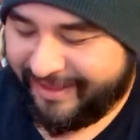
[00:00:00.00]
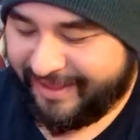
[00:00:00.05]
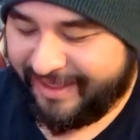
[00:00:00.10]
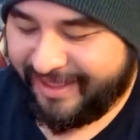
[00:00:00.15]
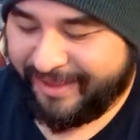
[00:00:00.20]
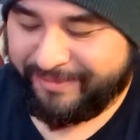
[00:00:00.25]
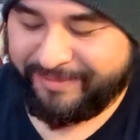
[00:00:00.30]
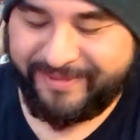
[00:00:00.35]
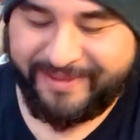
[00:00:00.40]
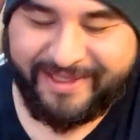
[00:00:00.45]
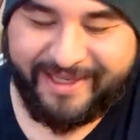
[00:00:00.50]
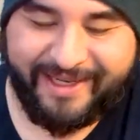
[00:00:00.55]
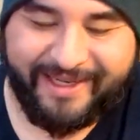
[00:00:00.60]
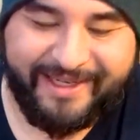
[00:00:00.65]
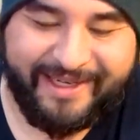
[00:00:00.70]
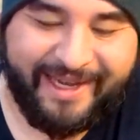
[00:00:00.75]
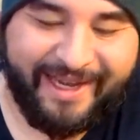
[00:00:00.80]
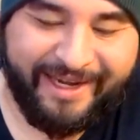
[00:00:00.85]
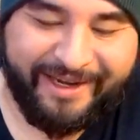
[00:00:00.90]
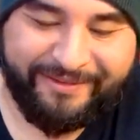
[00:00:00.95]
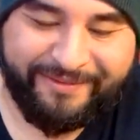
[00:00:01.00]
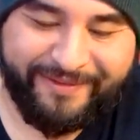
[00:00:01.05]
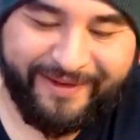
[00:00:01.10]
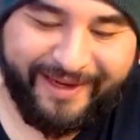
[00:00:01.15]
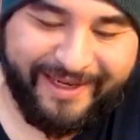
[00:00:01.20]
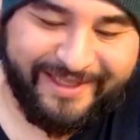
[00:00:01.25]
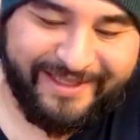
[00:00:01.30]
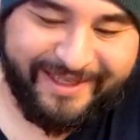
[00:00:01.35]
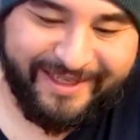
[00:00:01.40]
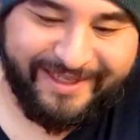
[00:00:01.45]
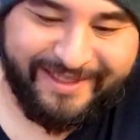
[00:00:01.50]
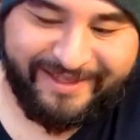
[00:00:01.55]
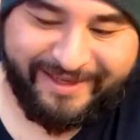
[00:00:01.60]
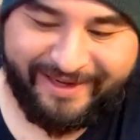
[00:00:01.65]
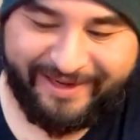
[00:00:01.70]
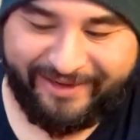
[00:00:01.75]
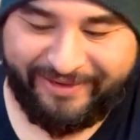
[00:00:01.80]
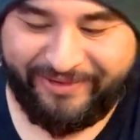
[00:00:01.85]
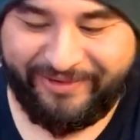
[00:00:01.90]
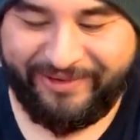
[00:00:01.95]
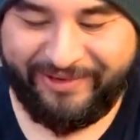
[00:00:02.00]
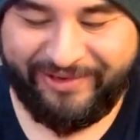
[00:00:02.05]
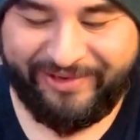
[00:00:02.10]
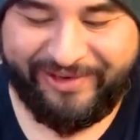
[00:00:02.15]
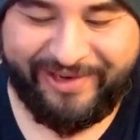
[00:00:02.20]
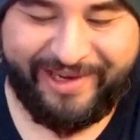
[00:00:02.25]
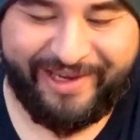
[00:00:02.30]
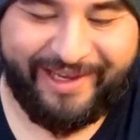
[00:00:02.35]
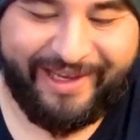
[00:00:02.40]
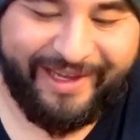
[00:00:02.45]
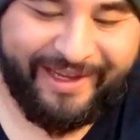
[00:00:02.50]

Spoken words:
Upside downy face? That's not a good look.